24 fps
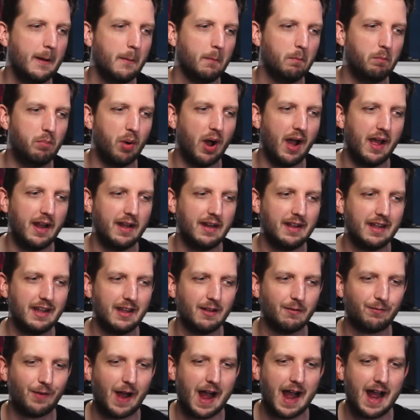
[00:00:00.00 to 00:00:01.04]
But
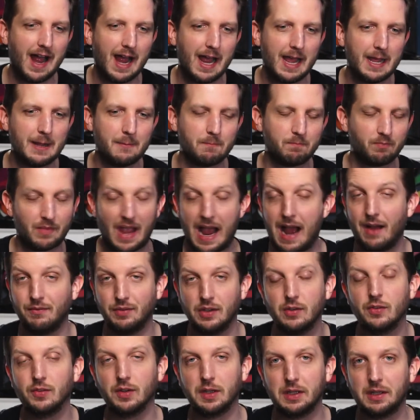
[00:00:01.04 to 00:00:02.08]
if I,
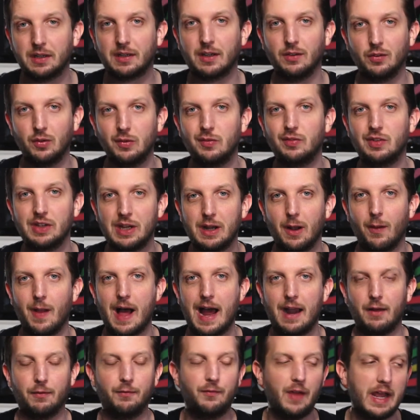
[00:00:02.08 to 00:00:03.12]
obviously, because you've seen a
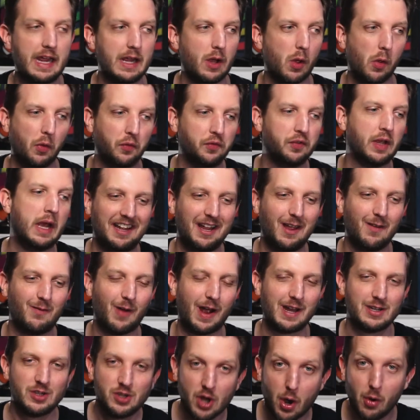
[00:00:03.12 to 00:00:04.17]
lot of fails, if
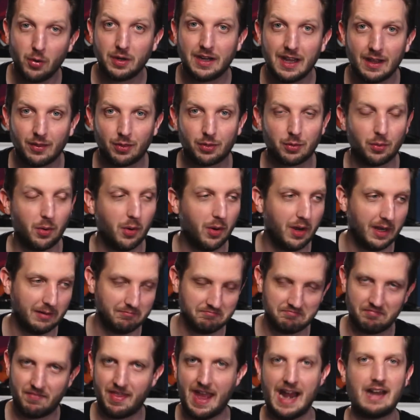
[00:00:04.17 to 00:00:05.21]
I don't get through
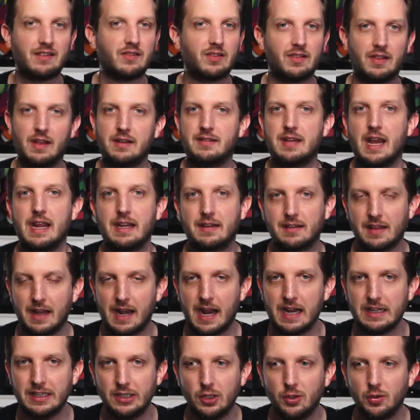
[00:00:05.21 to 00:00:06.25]
it, that's the take that
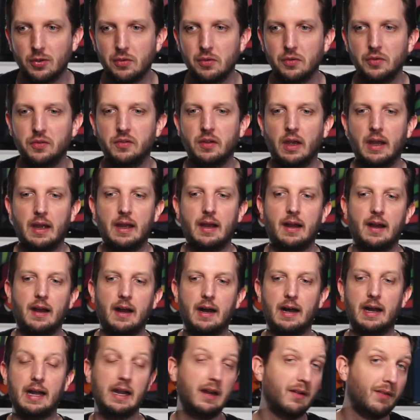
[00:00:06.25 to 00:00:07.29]
I use.
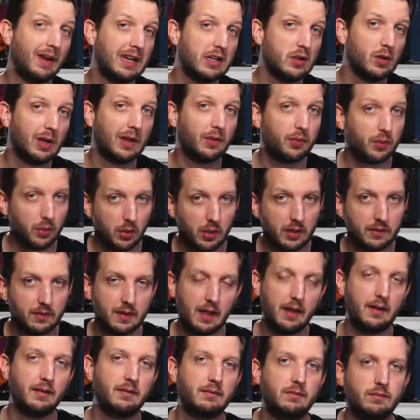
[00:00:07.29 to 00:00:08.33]
And if I do get through it,
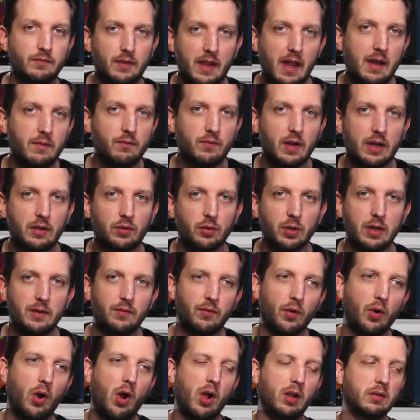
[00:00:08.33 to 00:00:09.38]
then victory
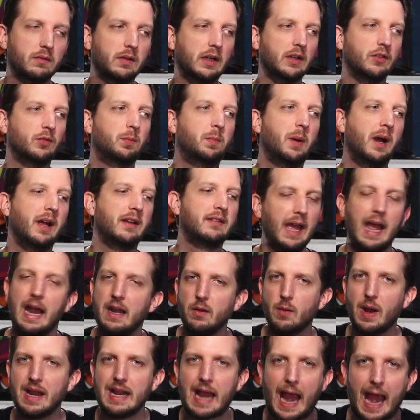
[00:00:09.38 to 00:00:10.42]
for all of us. But
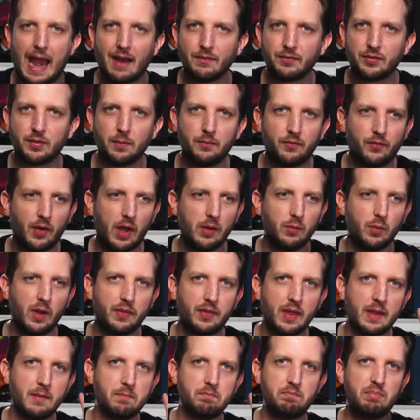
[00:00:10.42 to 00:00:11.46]
anyway, have some fun
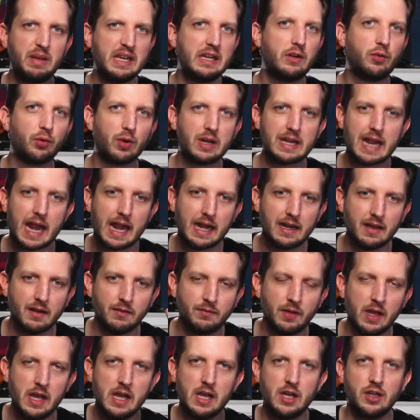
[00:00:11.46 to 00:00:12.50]
with it. Be
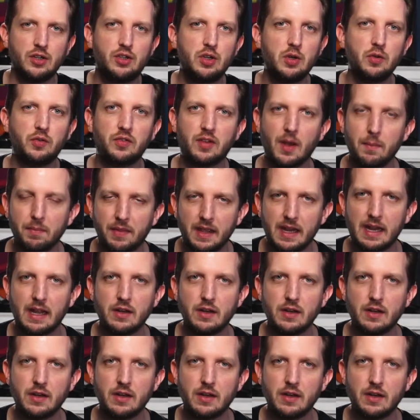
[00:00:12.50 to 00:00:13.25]
creative. Do something